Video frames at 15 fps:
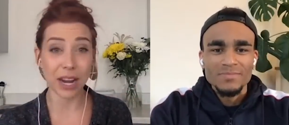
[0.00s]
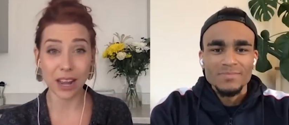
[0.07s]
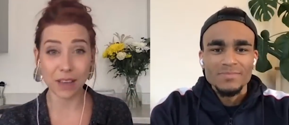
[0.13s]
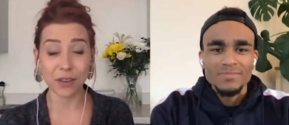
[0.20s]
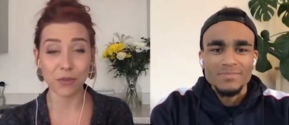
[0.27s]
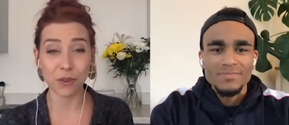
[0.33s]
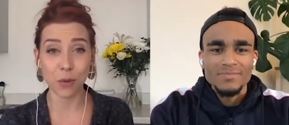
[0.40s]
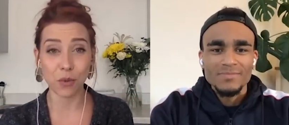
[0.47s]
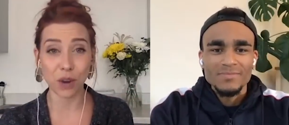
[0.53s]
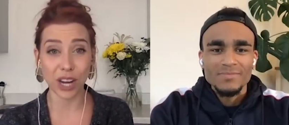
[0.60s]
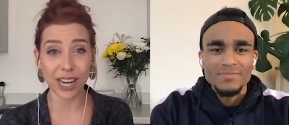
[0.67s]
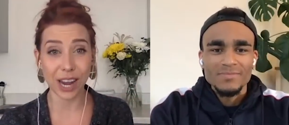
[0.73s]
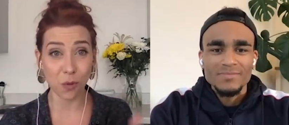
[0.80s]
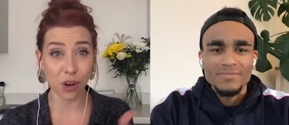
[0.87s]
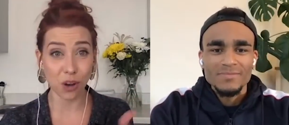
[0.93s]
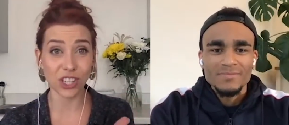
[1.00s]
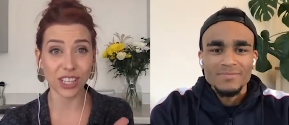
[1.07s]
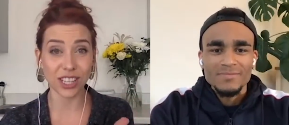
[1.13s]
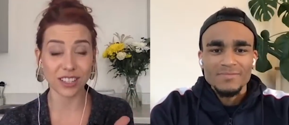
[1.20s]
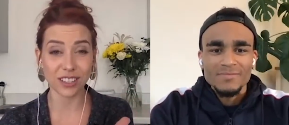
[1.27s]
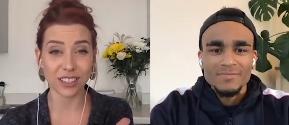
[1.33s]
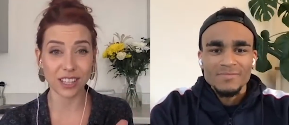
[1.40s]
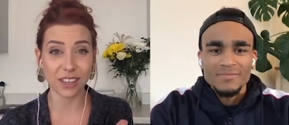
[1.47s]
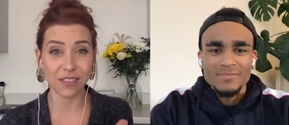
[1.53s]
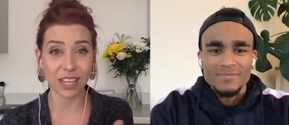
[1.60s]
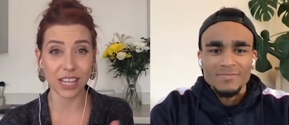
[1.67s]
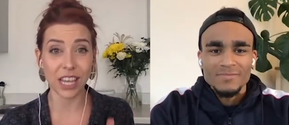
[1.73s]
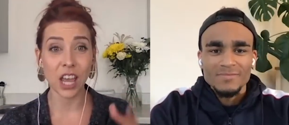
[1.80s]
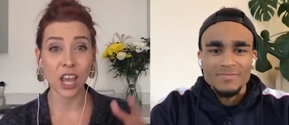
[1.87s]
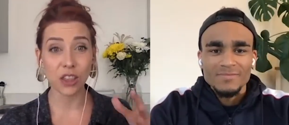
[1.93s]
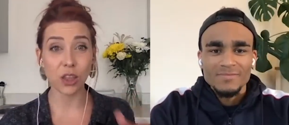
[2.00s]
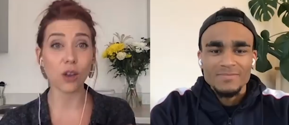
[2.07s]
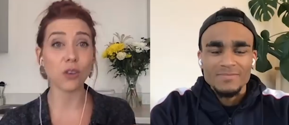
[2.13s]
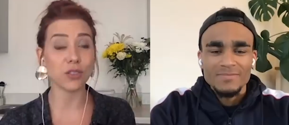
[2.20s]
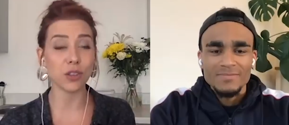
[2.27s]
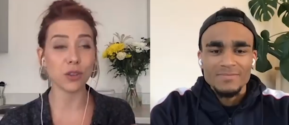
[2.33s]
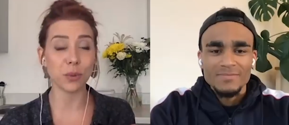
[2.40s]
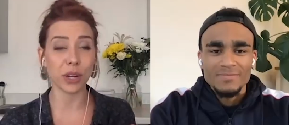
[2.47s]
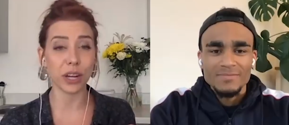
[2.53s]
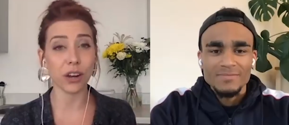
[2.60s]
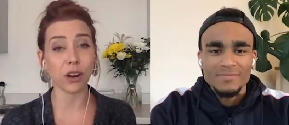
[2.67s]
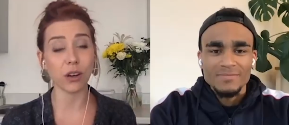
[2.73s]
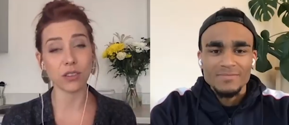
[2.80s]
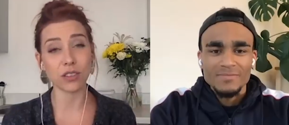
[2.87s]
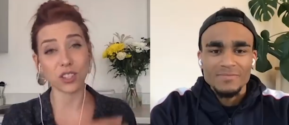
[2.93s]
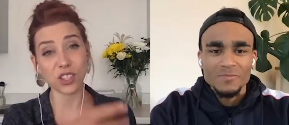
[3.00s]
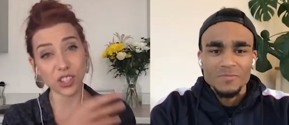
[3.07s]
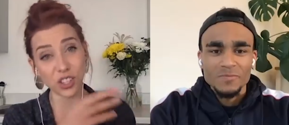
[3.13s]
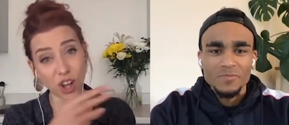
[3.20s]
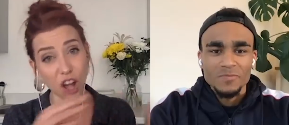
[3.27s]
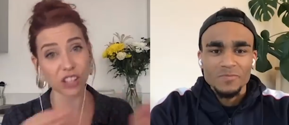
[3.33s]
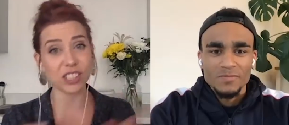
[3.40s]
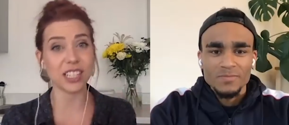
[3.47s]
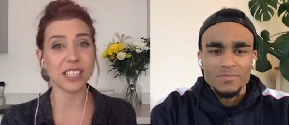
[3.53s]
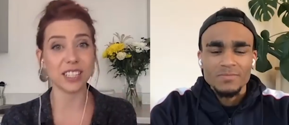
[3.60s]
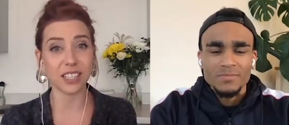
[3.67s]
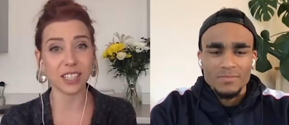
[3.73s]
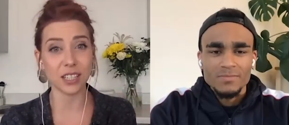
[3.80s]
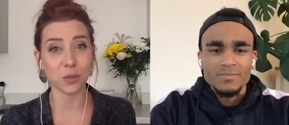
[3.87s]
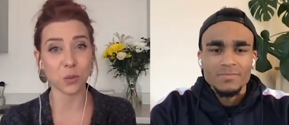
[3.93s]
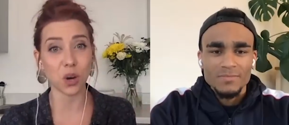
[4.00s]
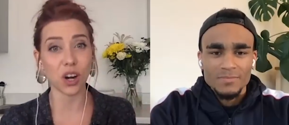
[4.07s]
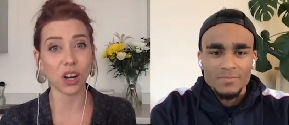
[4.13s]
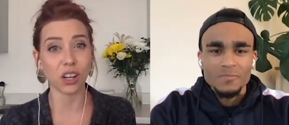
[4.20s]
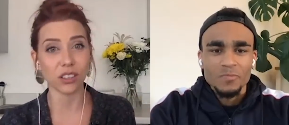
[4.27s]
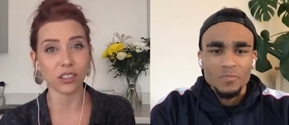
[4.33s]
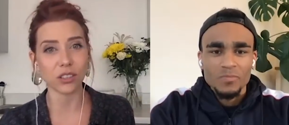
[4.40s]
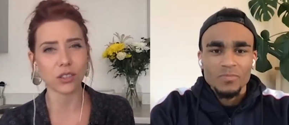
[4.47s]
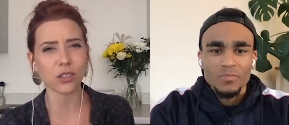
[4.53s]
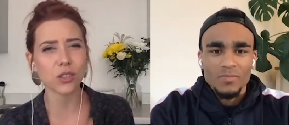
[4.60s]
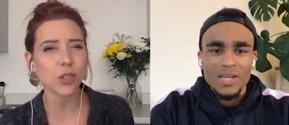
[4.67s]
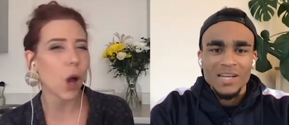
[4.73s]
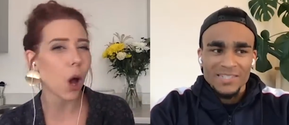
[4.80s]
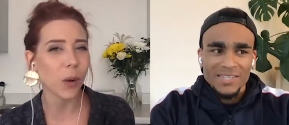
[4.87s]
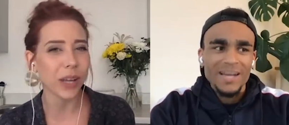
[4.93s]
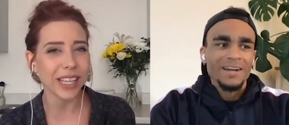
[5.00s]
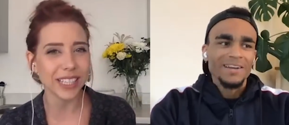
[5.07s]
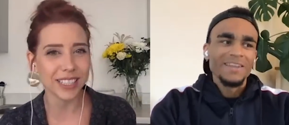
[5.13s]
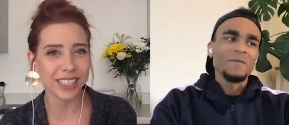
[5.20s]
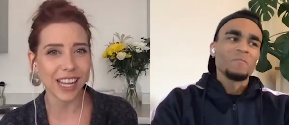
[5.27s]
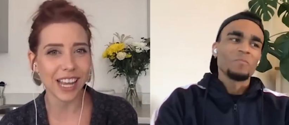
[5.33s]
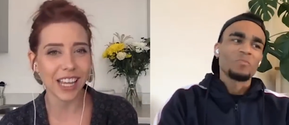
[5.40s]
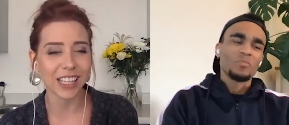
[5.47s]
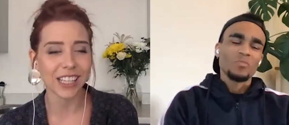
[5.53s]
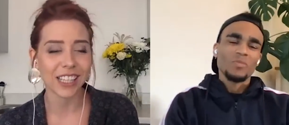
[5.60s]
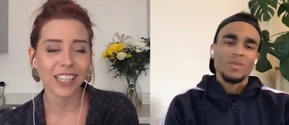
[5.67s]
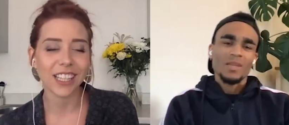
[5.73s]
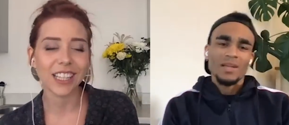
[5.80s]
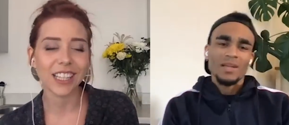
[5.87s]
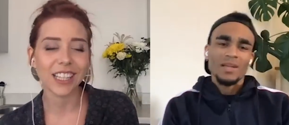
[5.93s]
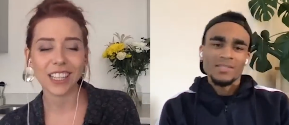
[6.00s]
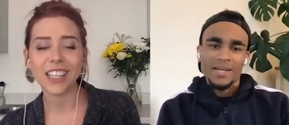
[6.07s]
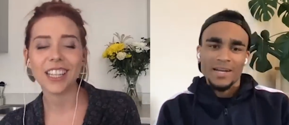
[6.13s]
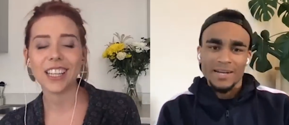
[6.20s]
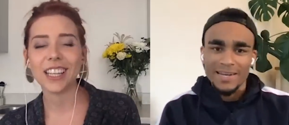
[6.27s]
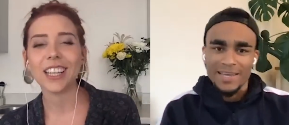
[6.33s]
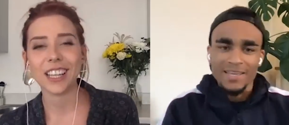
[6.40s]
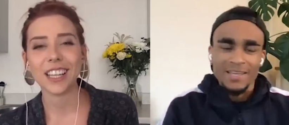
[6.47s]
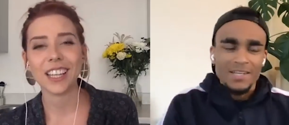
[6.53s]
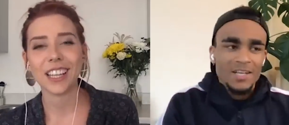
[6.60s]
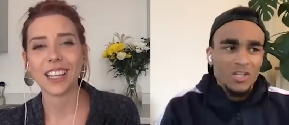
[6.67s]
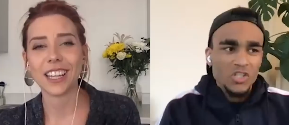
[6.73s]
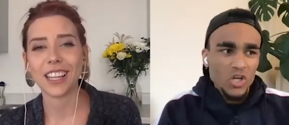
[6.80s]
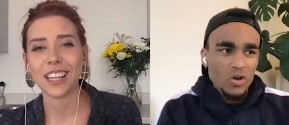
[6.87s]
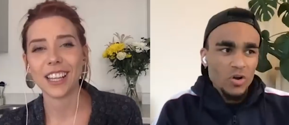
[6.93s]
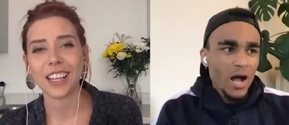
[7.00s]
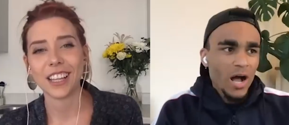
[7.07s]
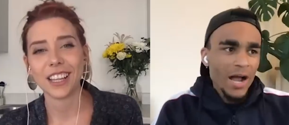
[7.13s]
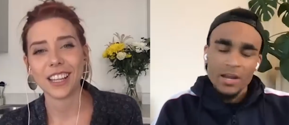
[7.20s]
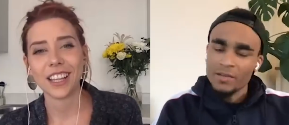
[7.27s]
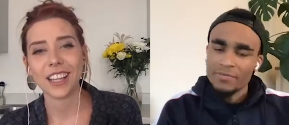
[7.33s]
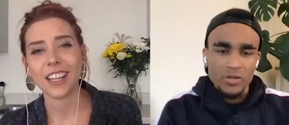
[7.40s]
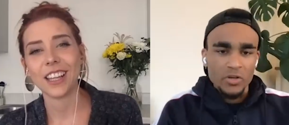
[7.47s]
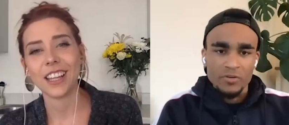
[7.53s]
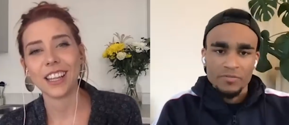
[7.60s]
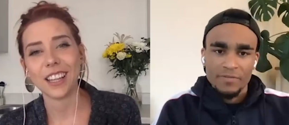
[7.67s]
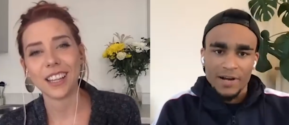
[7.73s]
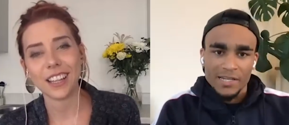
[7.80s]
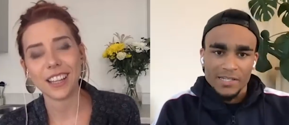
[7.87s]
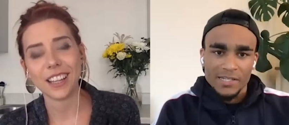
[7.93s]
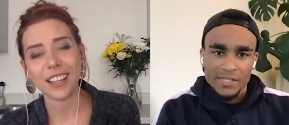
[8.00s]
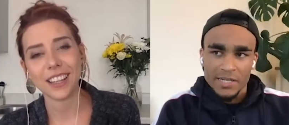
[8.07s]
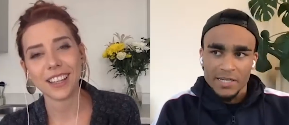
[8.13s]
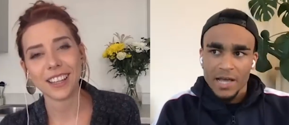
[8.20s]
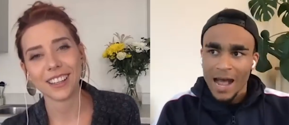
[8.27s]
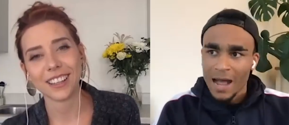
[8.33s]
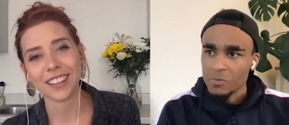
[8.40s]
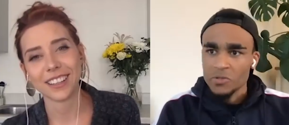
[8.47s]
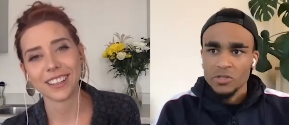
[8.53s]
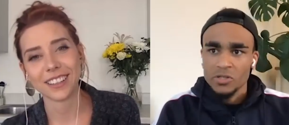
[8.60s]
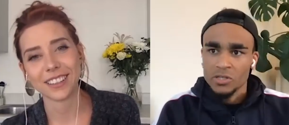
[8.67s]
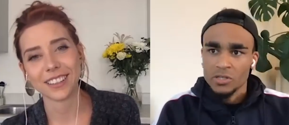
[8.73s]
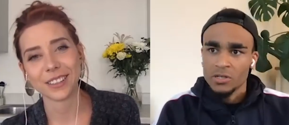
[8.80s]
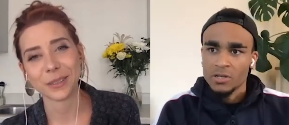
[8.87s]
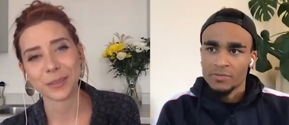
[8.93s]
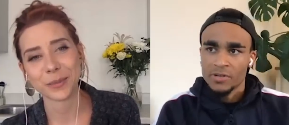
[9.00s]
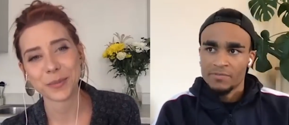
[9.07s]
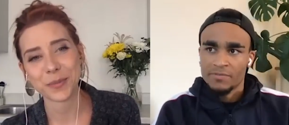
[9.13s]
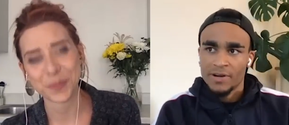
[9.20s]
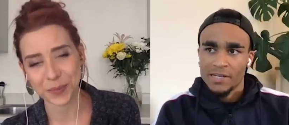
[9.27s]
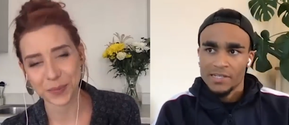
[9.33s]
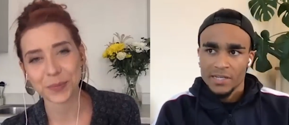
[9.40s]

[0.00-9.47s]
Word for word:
Speaker 1: living room right now watching this on tv those superheroes slot into this world so exactly. easily
Speaker 2: exactly so i love a good fight scene absolutely love a good fight